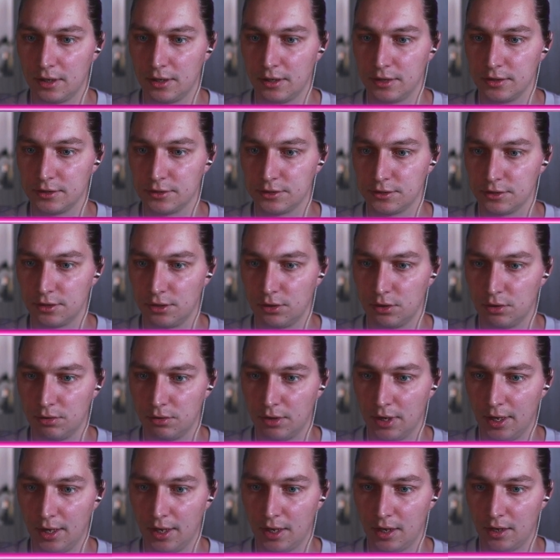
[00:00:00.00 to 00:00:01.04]
So
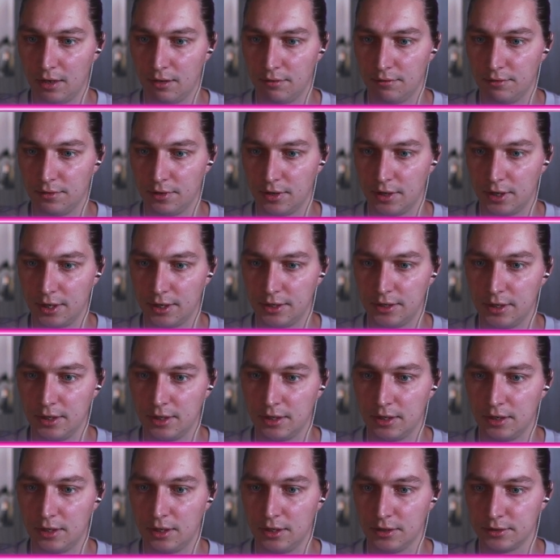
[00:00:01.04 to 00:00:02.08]
I have
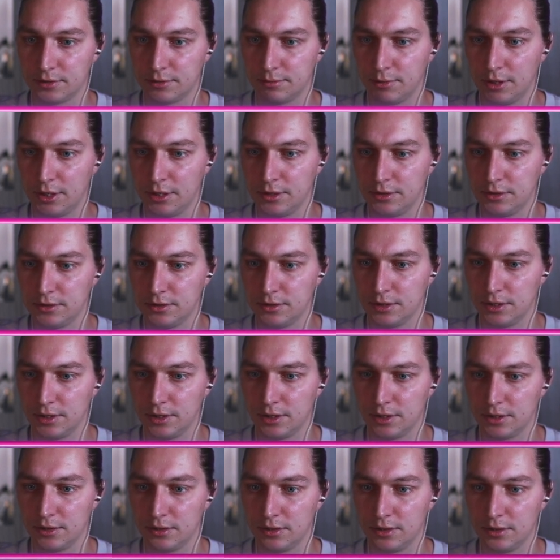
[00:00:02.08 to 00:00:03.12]
IDEA, Ultimate,
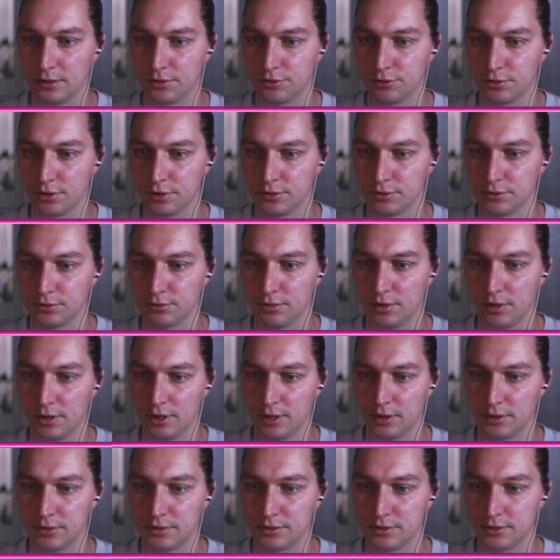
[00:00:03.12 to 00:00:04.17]
and Android Studio,
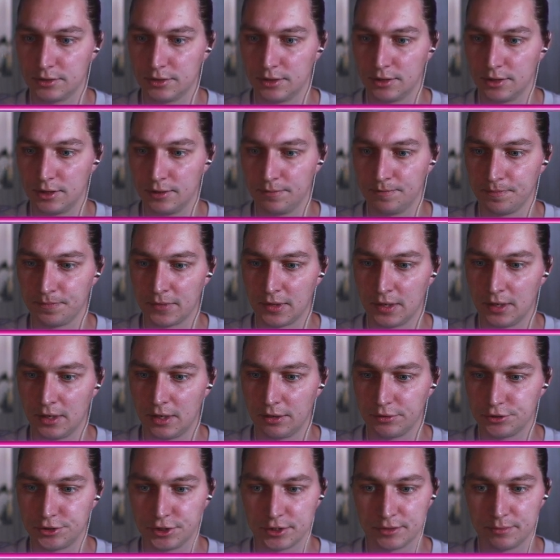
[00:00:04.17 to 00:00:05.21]
and I
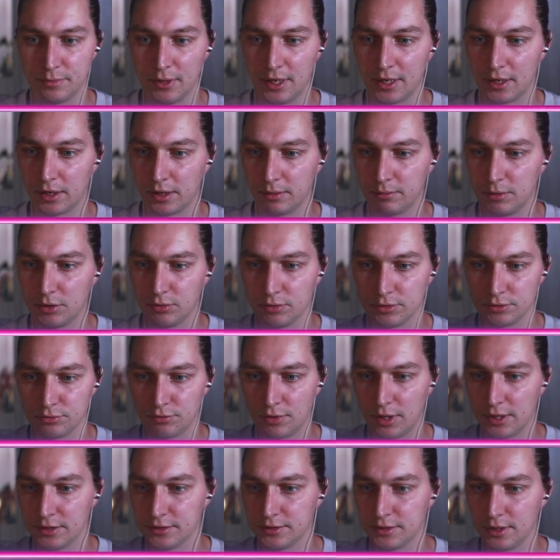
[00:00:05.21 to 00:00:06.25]
was just playing a bit with
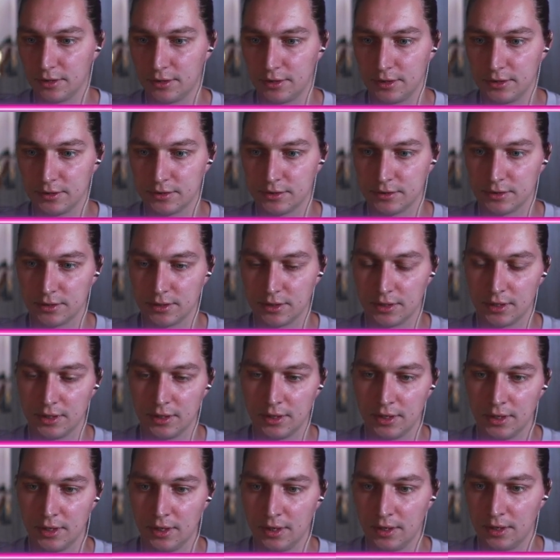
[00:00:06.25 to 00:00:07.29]
Rust and this a
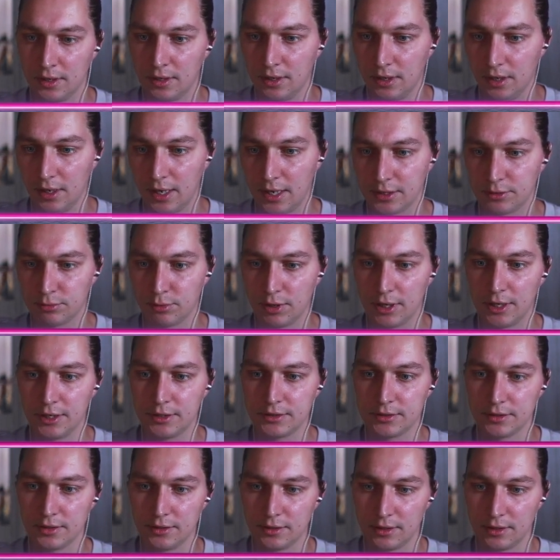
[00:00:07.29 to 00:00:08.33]
lightweight